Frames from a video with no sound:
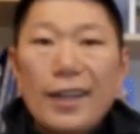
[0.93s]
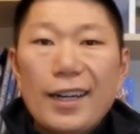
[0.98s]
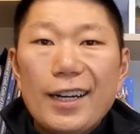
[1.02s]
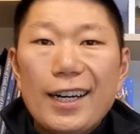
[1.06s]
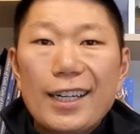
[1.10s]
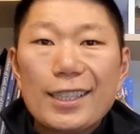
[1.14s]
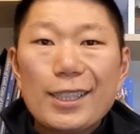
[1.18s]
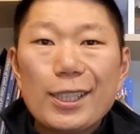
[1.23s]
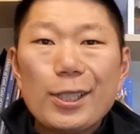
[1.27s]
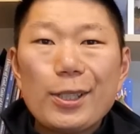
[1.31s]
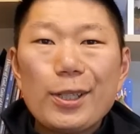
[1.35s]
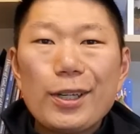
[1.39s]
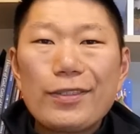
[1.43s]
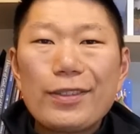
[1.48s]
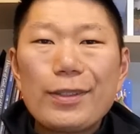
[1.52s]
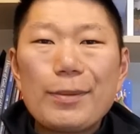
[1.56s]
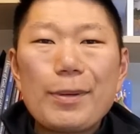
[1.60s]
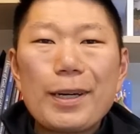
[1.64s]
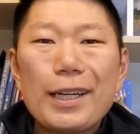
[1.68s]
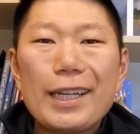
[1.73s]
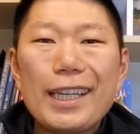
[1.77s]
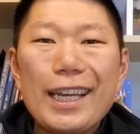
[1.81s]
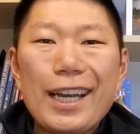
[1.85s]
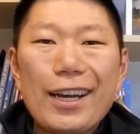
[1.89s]
Hello
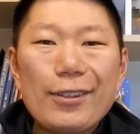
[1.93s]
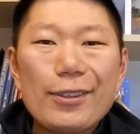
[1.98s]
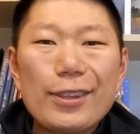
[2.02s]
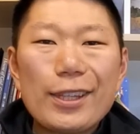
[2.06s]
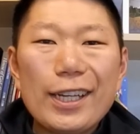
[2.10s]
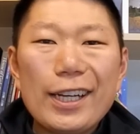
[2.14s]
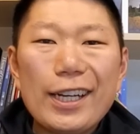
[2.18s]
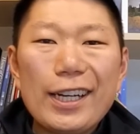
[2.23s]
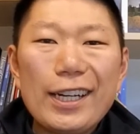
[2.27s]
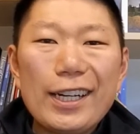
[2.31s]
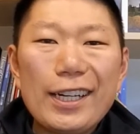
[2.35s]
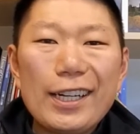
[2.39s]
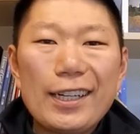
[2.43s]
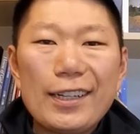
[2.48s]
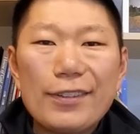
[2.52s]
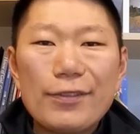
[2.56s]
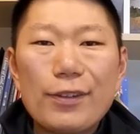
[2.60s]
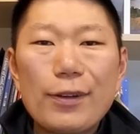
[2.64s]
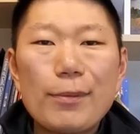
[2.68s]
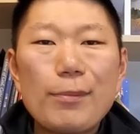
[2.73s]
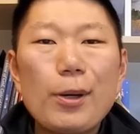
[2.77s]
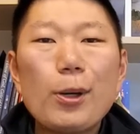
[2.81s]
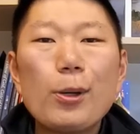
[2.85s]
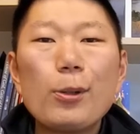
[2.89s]
everybody out there
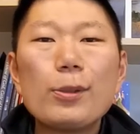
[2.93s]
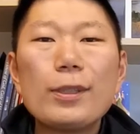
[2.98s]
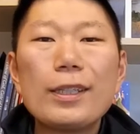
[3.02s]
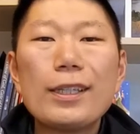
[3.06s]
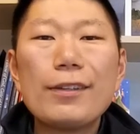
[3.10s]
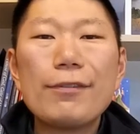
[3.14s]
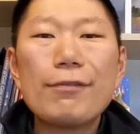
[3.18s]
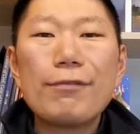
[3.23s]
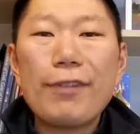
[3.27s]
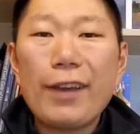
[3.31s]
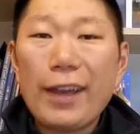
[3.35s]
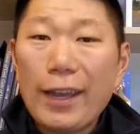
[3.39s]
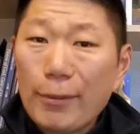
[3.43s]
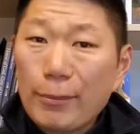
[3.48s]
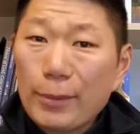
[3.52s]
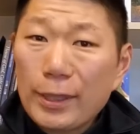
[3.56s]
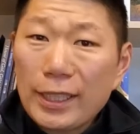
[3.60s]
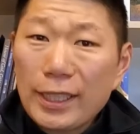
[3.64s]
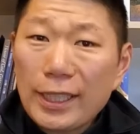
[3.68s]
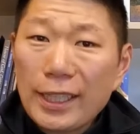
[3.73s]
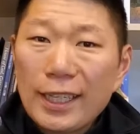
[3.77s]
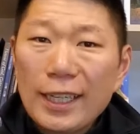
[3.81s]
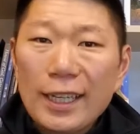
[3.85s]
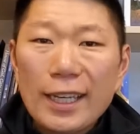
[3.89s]
from Holy
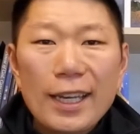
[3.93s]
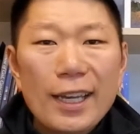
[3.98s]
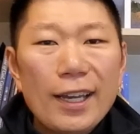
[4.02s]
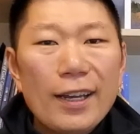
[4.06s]
Family.